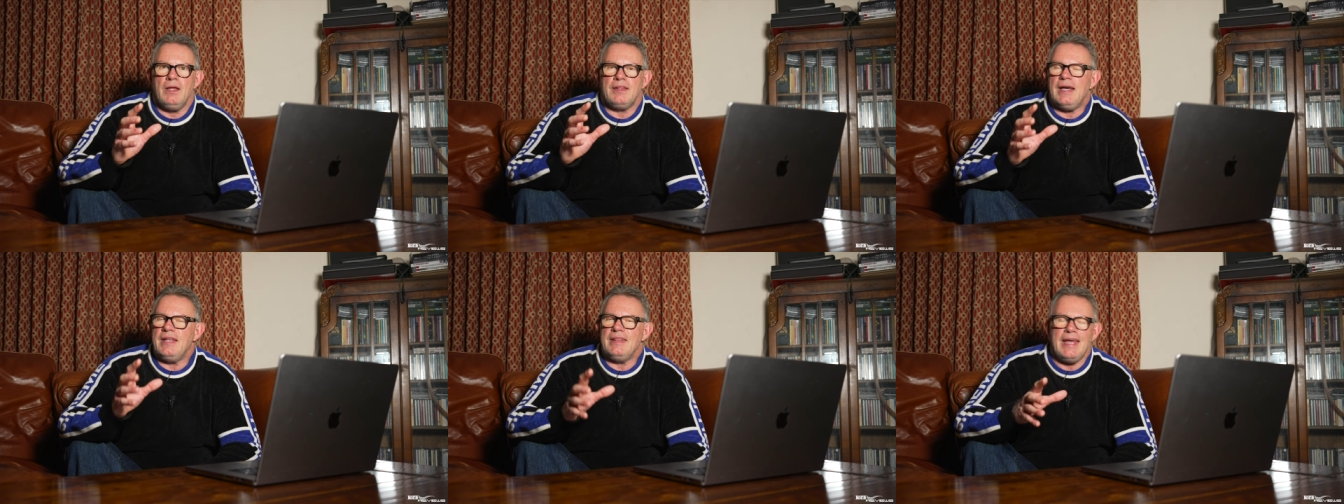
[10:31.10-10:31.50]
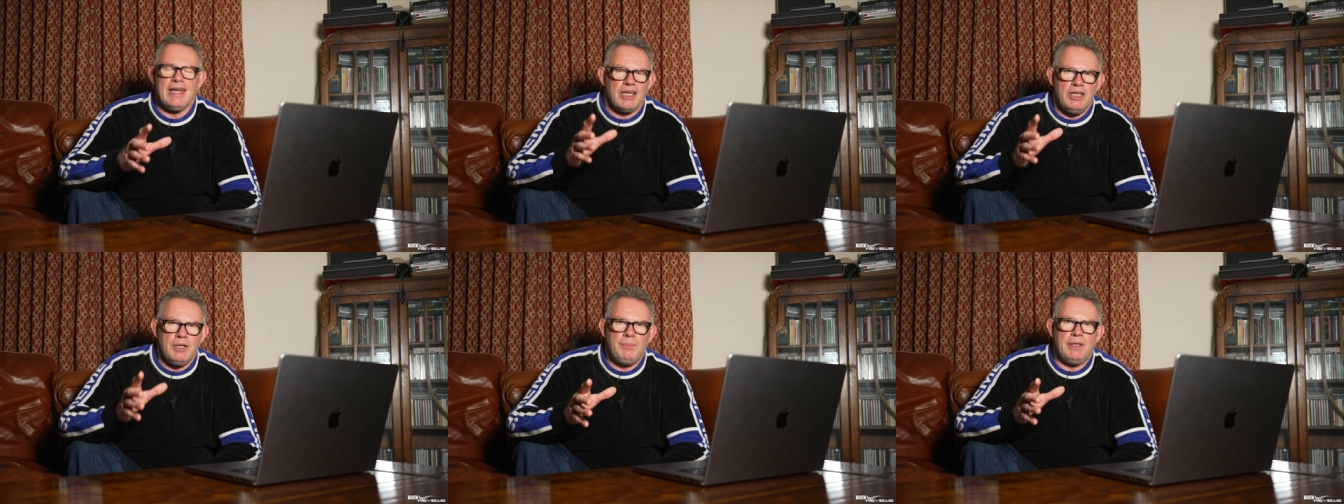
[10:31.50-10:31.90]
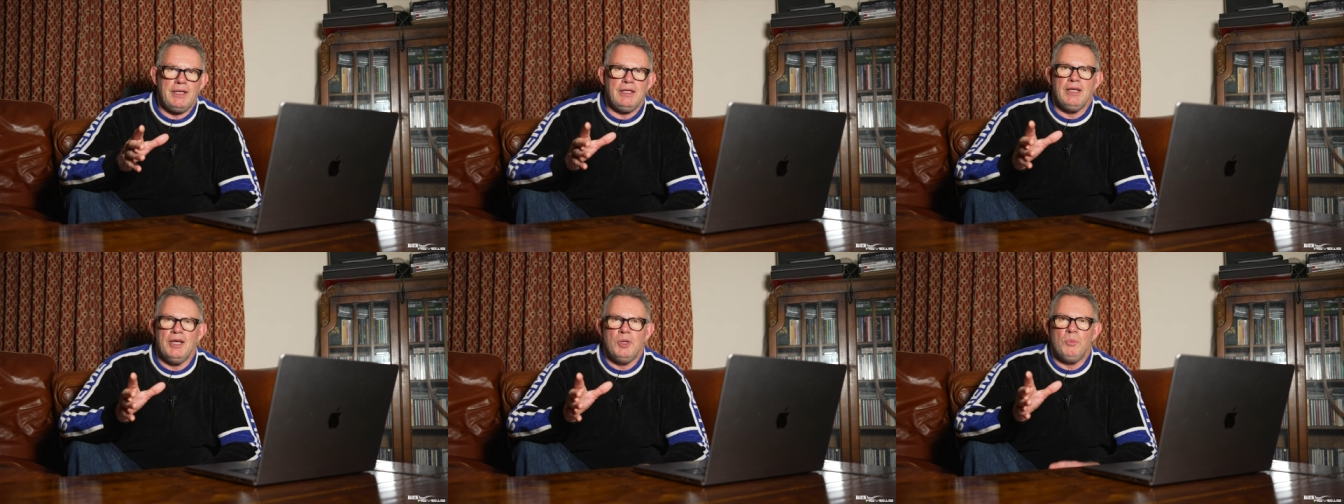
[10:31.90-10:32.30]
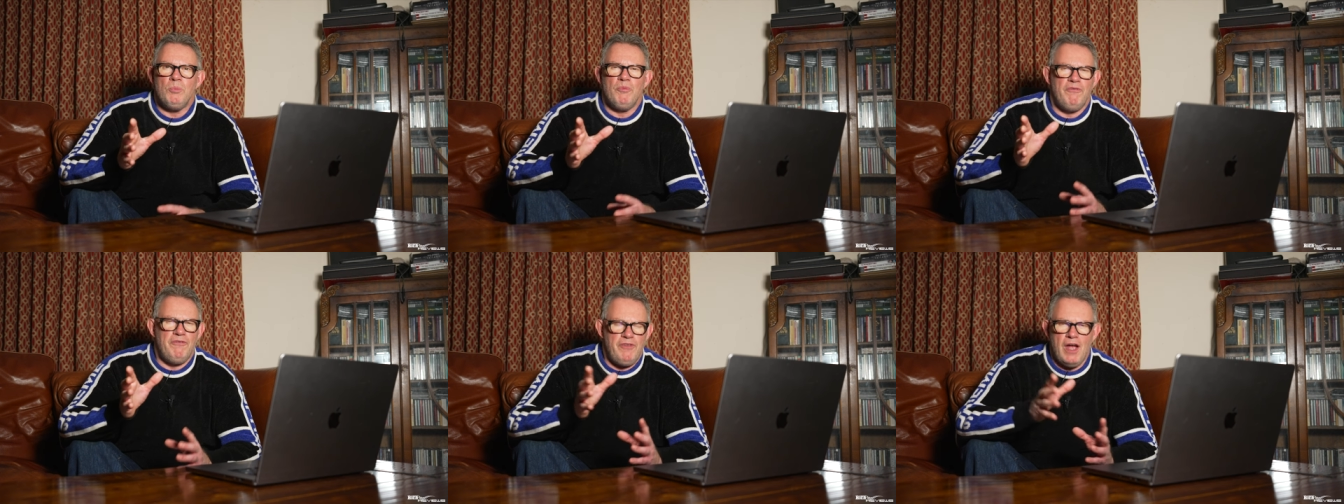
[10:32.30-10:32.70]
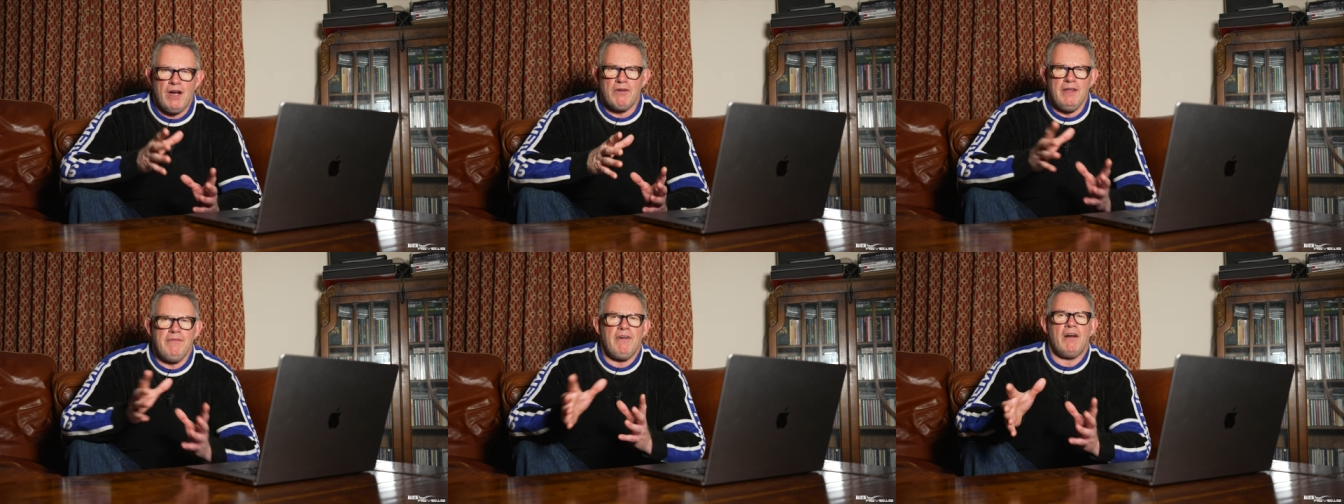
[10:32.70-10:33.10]
then they're going to be
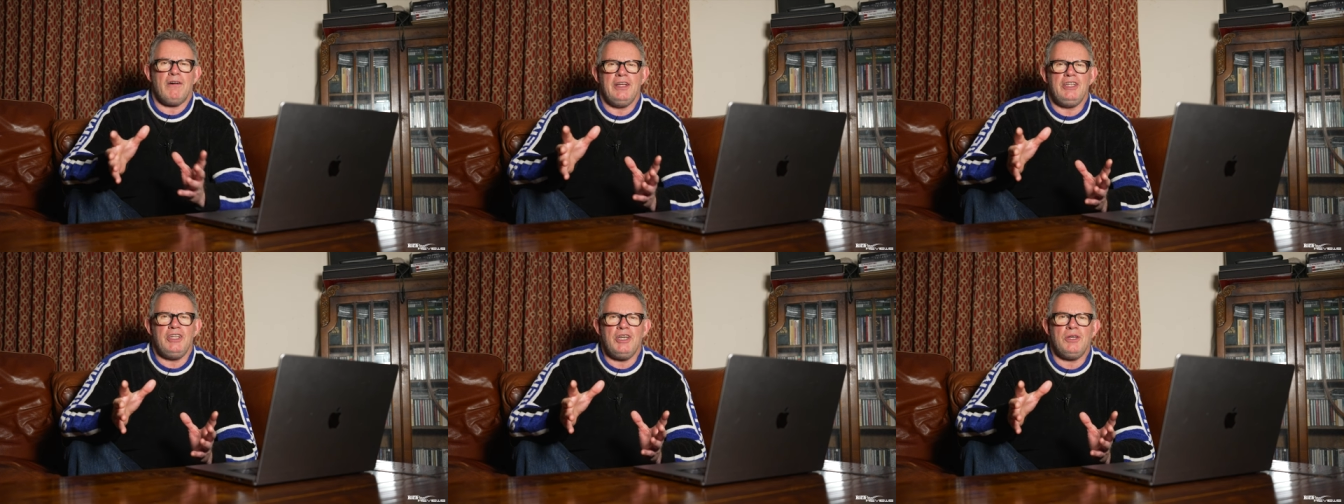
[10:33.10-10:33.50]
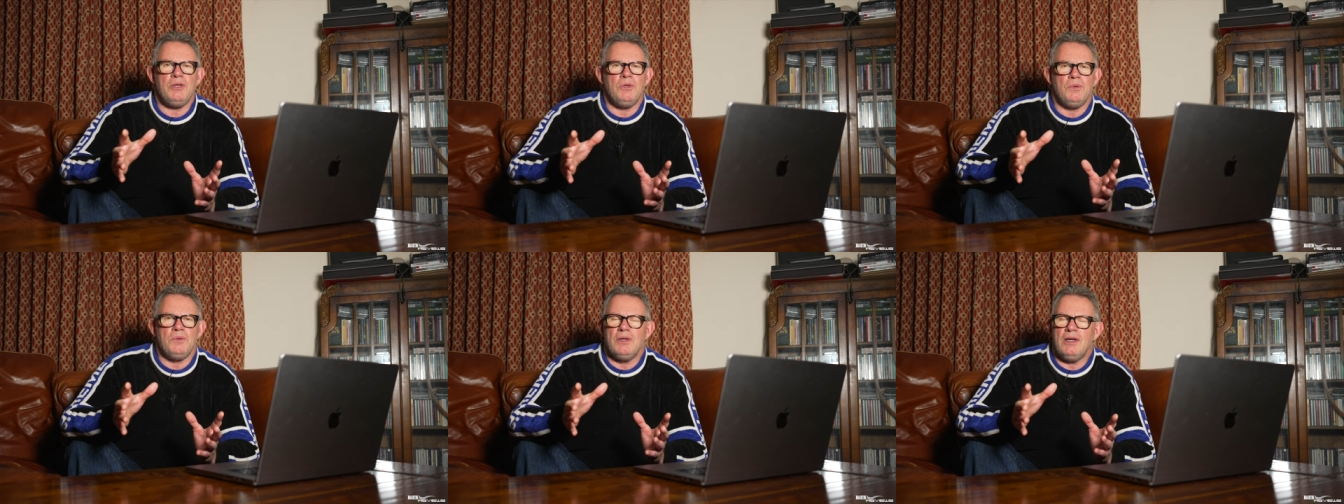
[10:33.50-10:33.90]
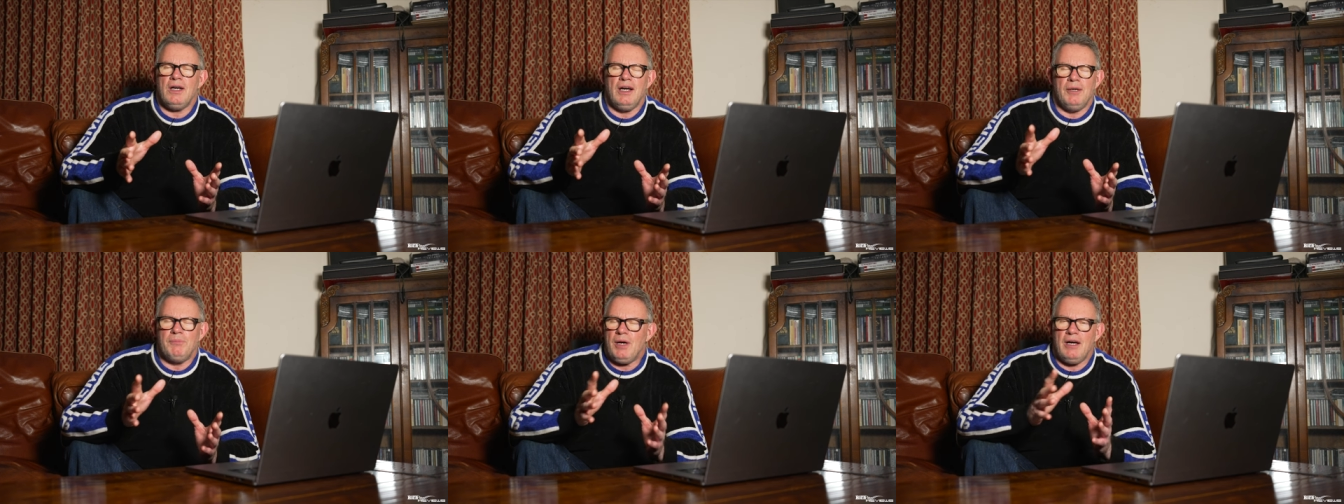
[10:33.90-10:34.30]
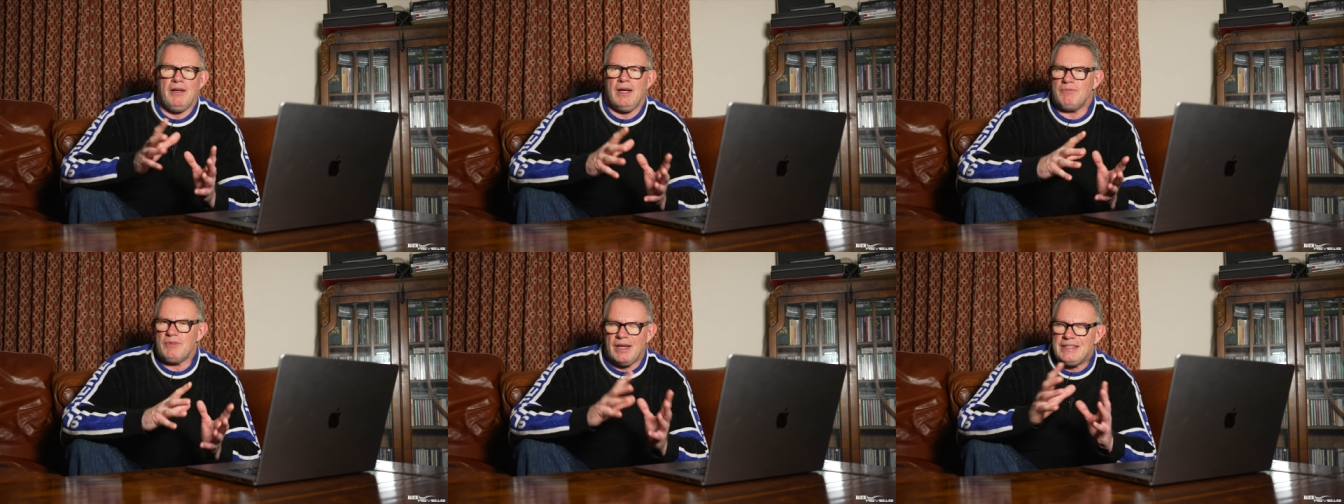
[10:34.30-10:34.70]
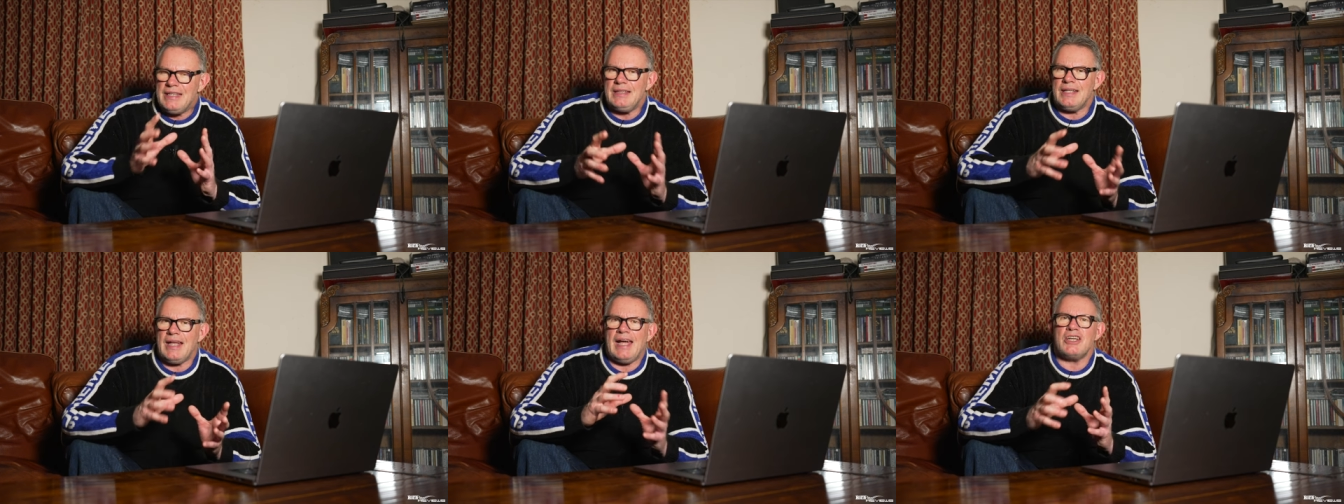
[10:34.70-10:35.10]
very, very new. Um, I, I
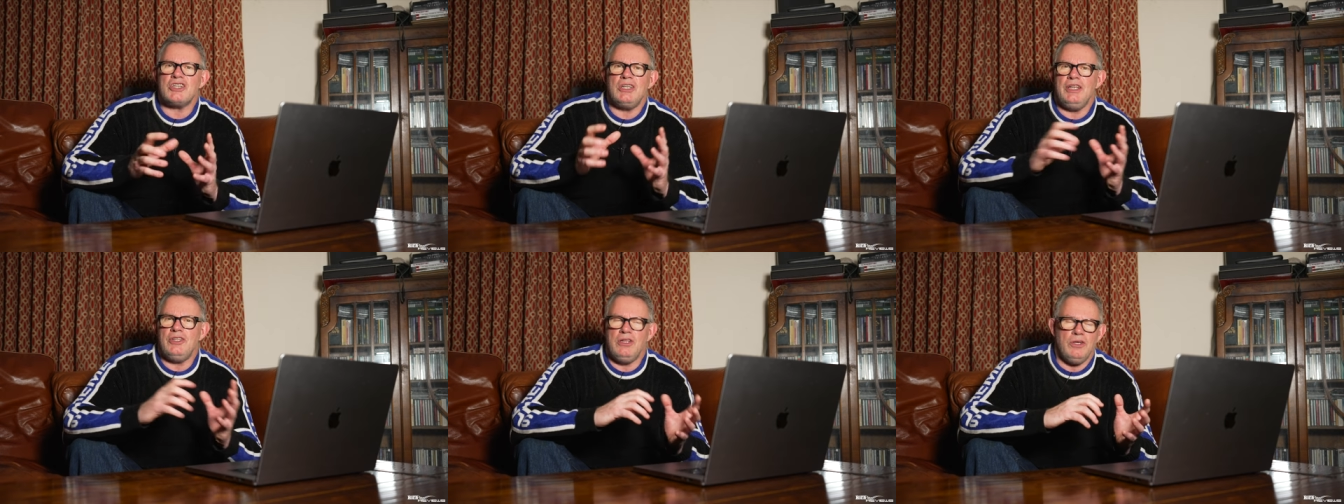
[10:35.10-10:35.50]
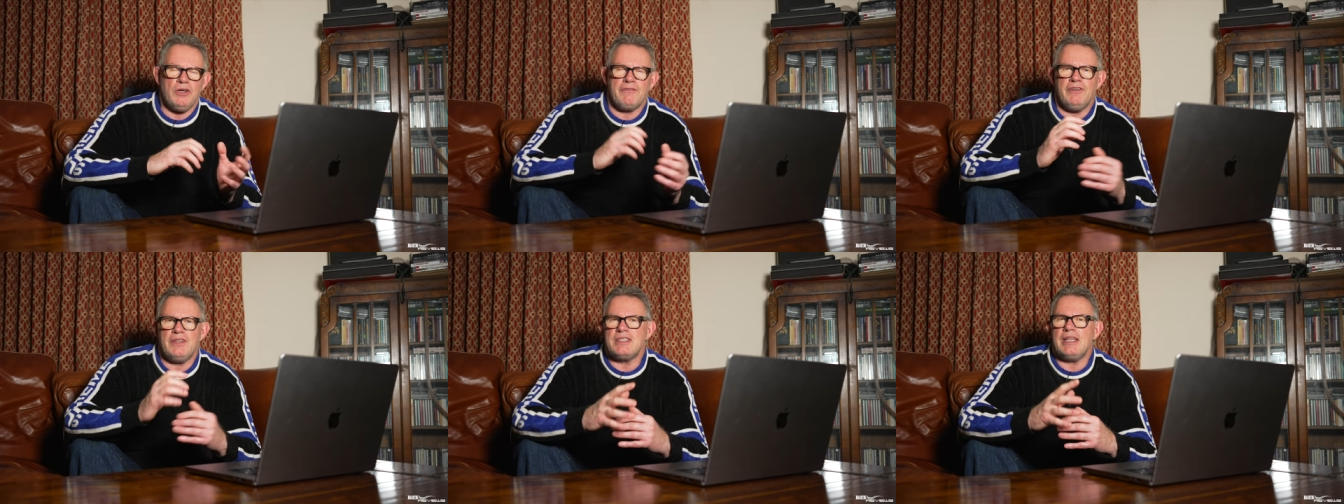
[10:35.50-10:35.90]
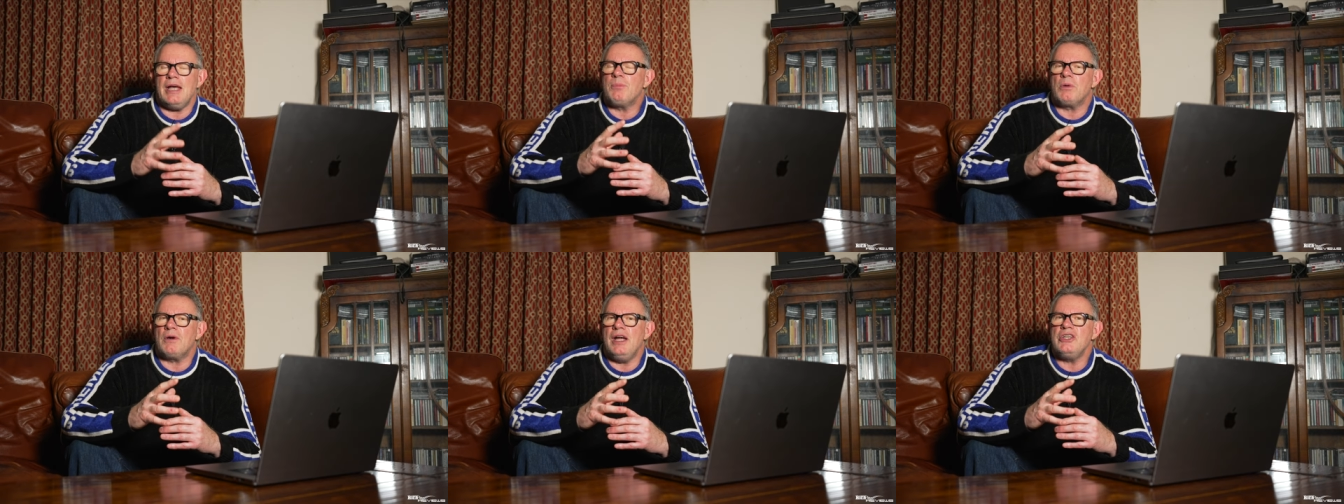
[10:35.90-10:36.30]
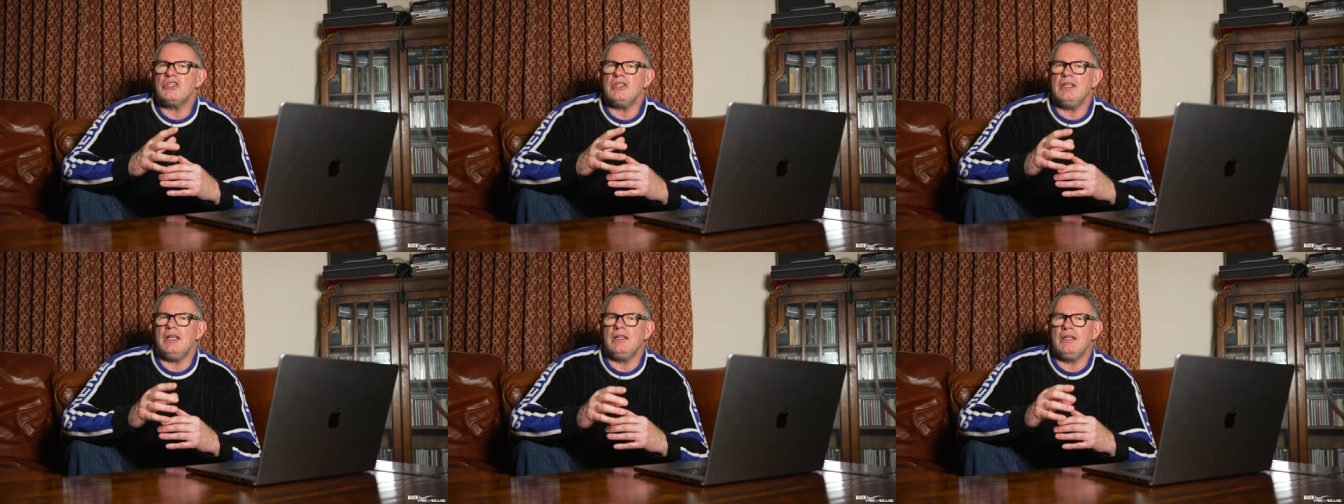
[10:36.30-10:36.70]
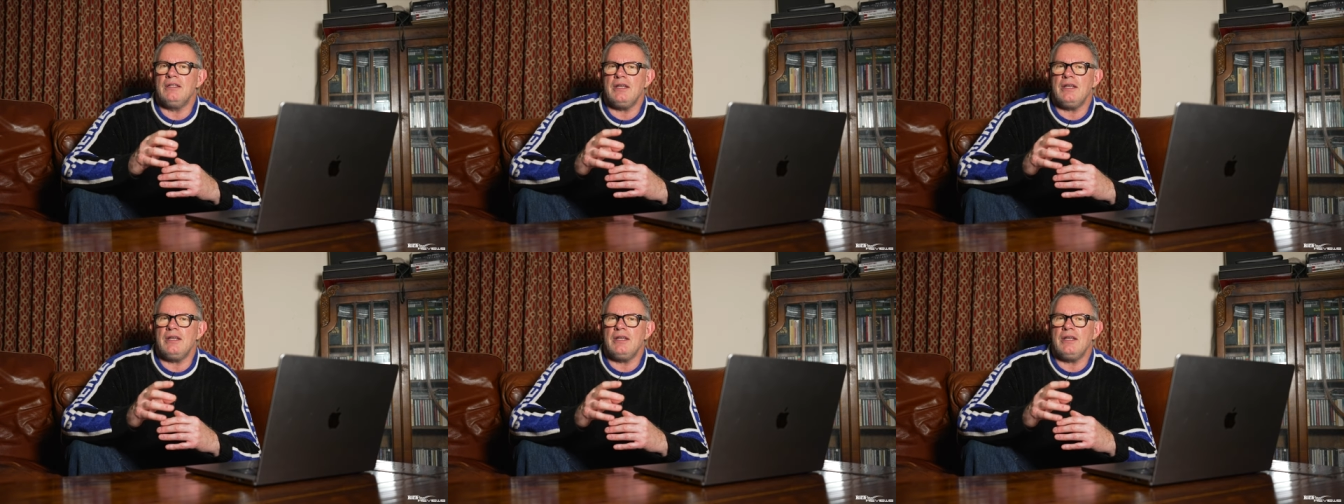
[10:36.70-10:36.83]
didn't actually look for the separation in the